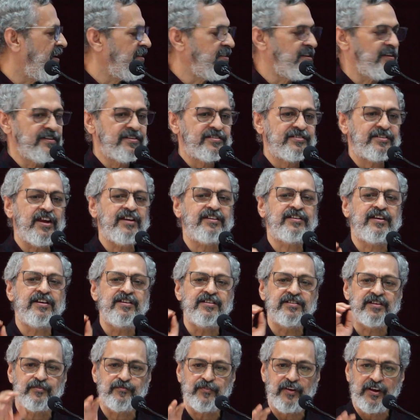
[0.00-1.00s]
and the state
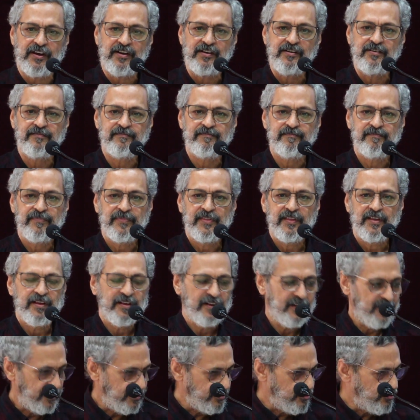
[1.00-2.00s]
intervened,
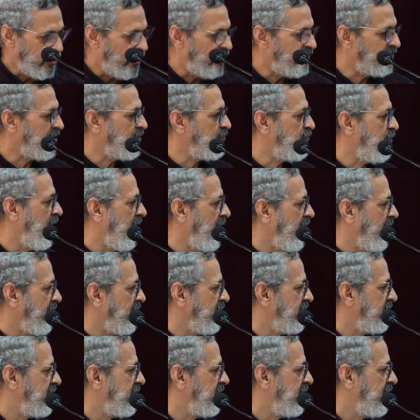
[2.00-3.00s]
resolved the
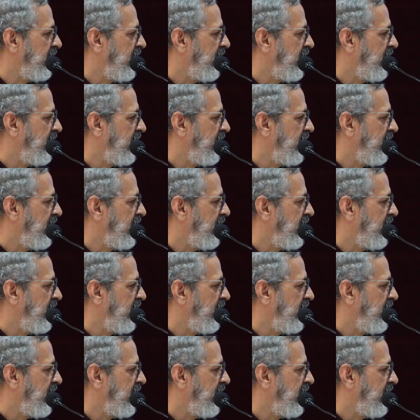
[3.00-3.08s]
violence.